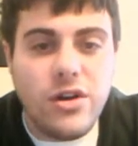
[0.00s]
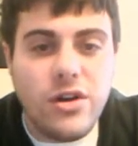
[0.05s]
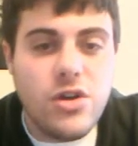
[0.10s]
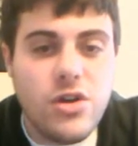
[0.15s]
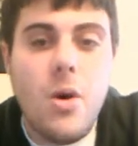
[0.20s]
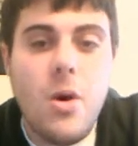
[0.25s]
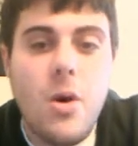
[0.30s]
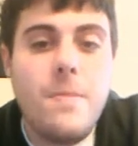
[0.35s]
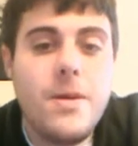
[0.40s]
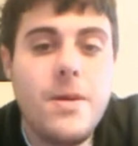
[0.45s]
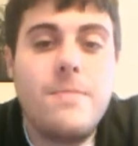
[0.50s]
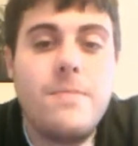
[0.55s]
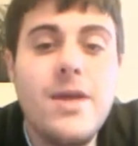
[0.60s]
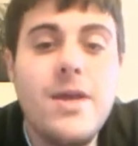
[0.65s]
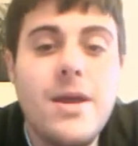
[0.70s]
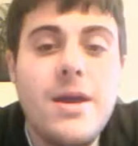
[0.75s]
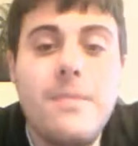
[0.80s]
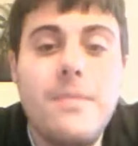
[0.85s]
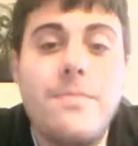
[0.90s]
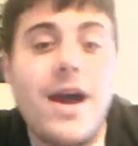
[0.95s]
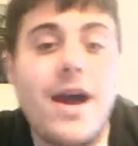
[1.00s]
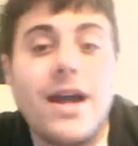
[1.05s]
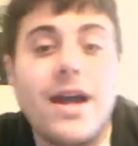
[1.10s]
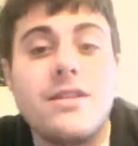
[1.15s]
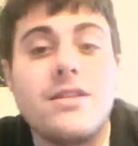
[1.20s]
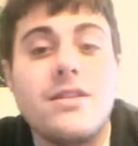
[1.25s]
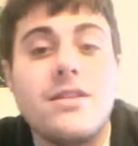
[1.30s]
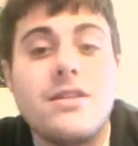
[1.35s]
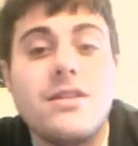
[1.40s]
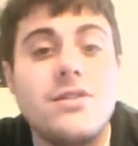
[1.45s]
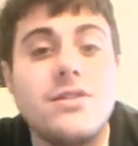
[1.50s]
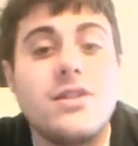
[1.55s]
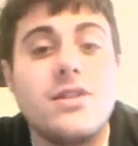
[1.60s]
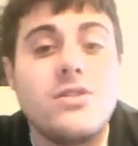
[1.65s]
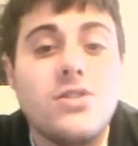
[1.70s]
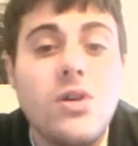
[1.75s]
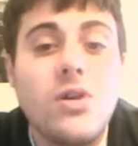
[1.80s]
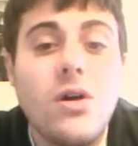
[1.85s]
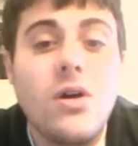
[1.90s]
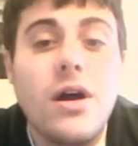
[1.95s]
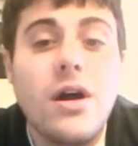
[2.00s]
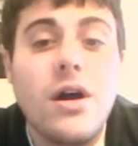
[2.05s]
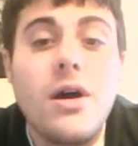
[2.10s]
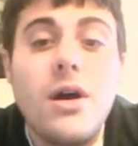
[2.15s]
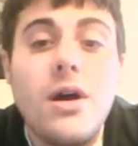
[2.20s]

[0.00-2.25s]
QOPB back into Zanzara,